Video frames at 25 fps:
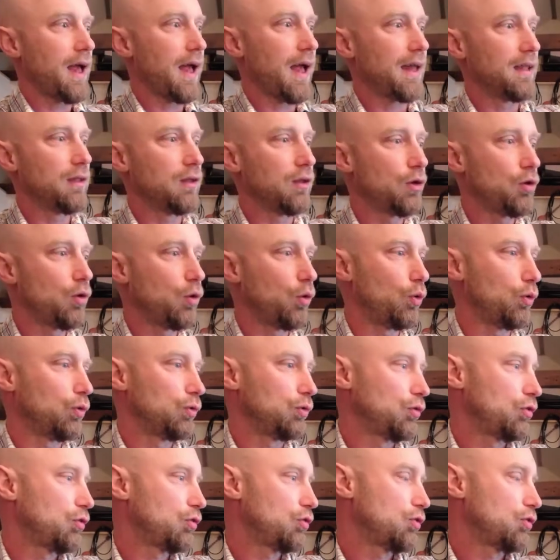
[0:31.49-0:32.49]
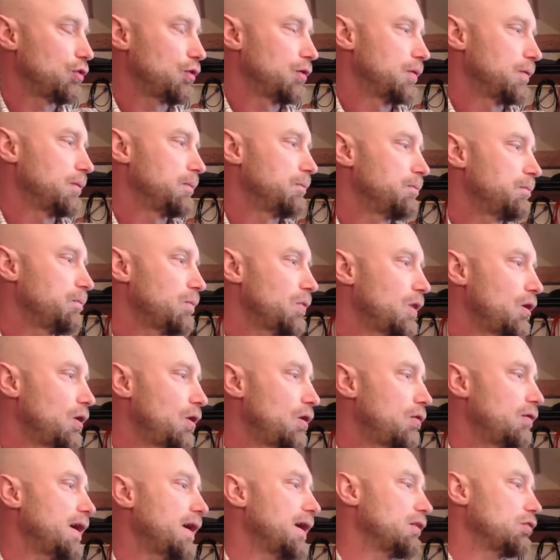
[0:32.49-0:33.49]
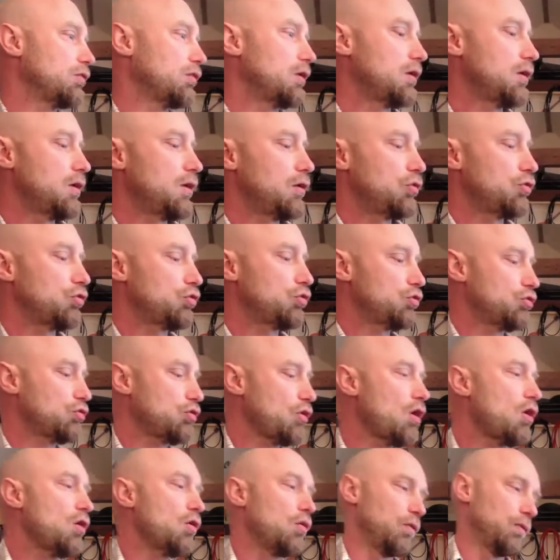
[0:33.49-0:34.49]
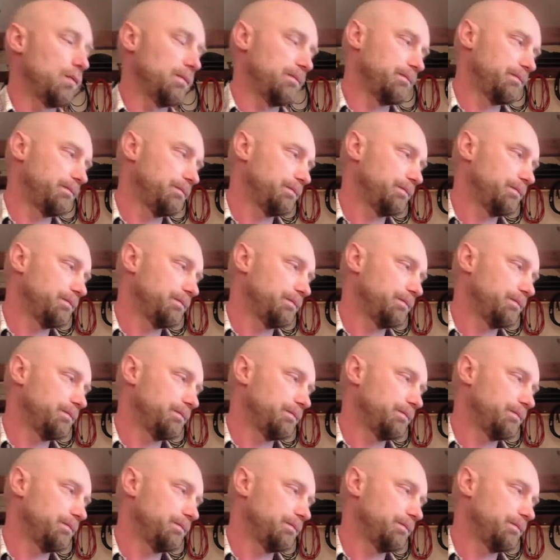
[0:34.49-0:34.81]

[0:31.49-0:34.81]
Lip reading: and the chords. All right, so